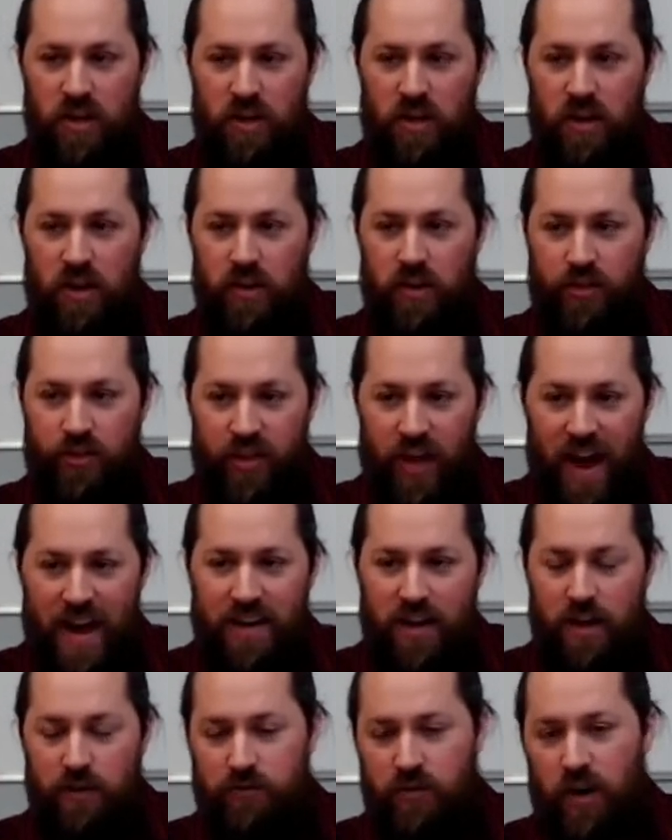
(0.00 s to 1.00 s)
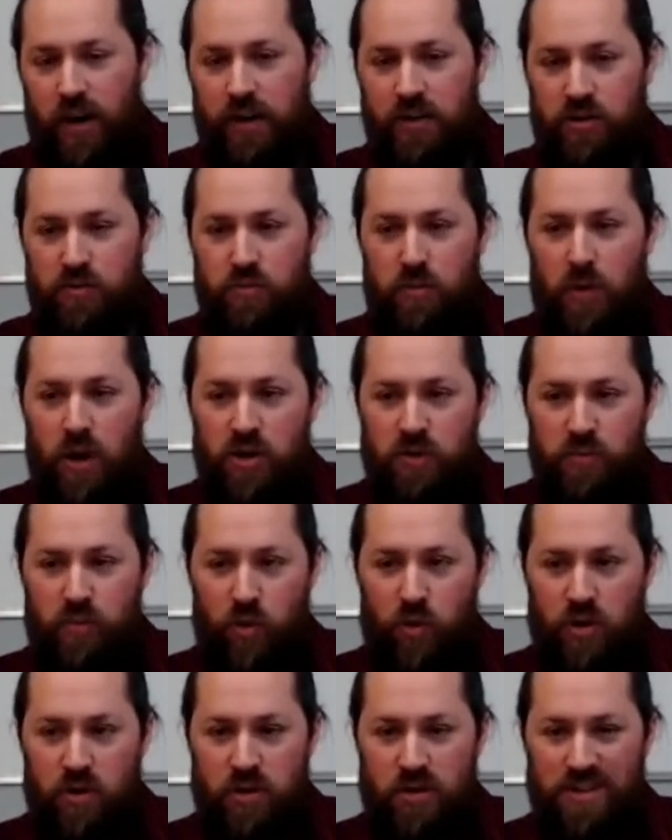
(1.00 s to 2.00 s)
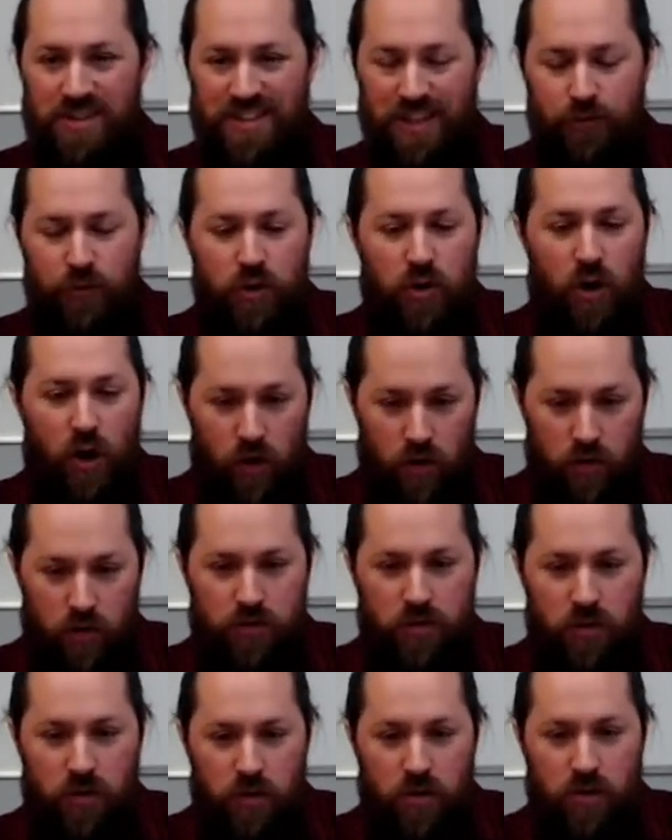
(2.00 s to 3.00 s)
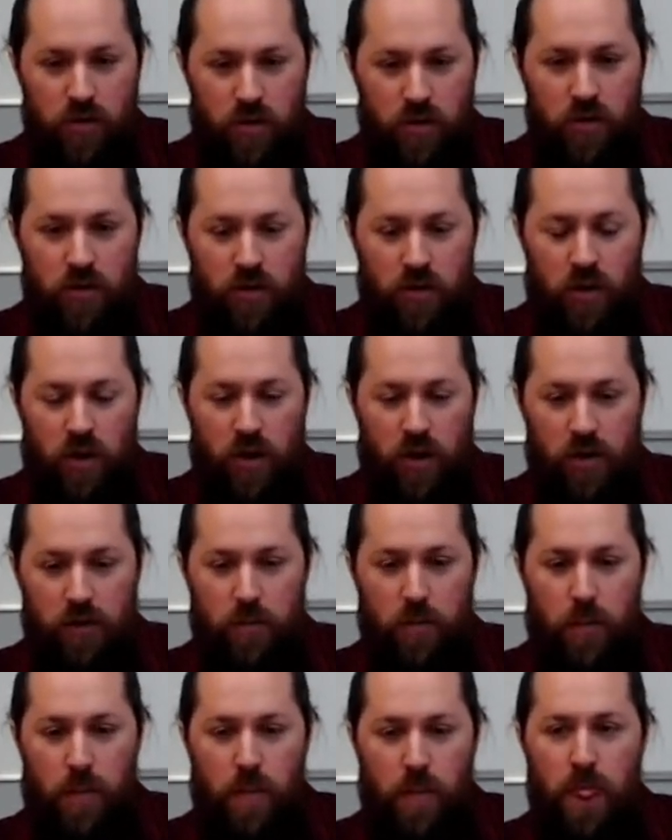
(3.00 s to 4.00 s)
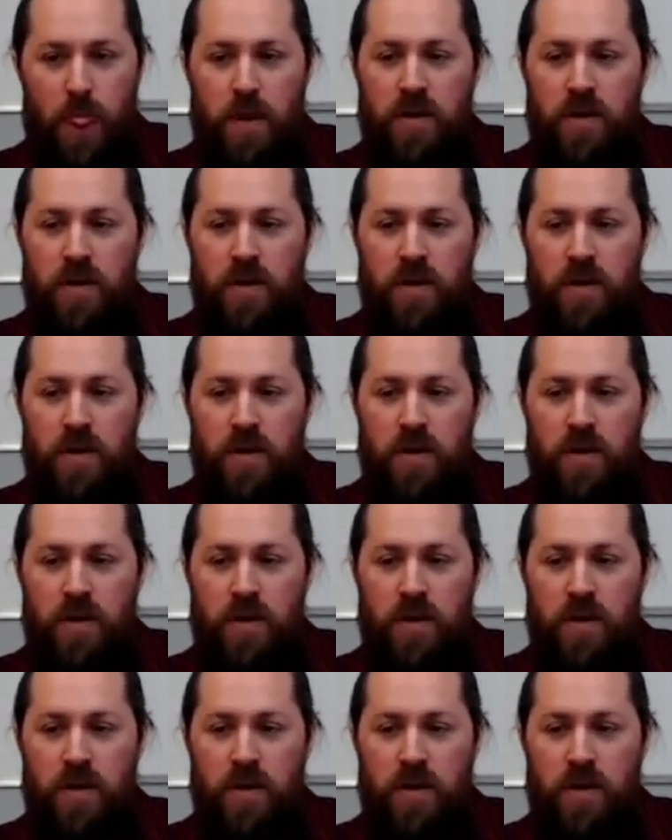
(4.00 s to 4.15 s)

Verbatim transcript: Uh, that I find is much more difficult. Um,